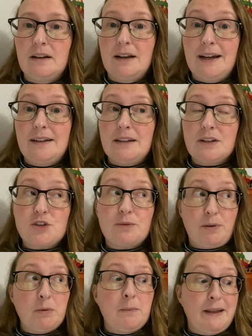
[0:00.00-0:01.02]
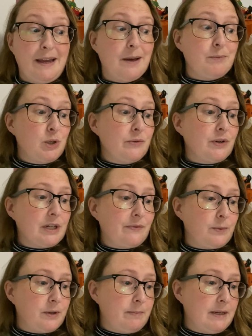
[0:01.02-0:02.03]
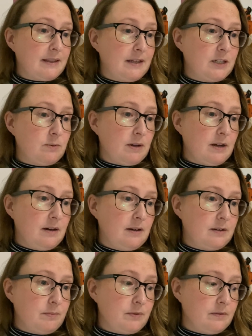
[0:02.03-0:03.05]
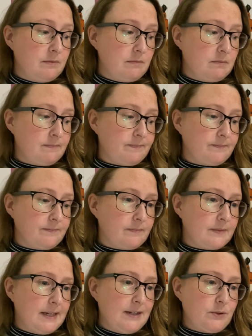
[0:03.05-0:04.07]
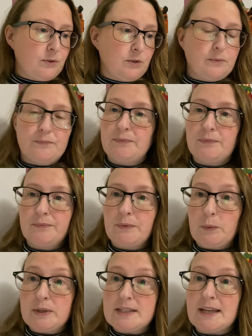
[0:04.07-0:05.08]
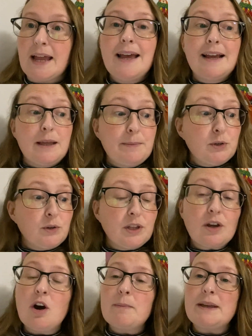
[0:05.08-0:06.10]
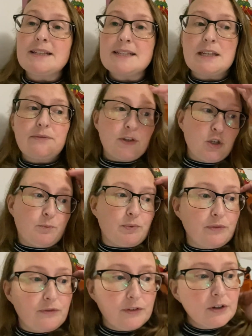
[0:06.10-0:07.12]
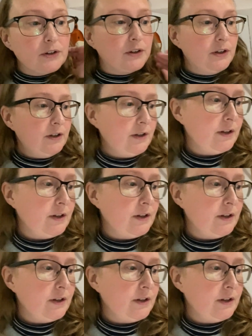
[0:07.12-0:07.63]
And I should probably get a move on if I want to make that into a card, but I don't know. We'll see. Let me know in the comments if you prefer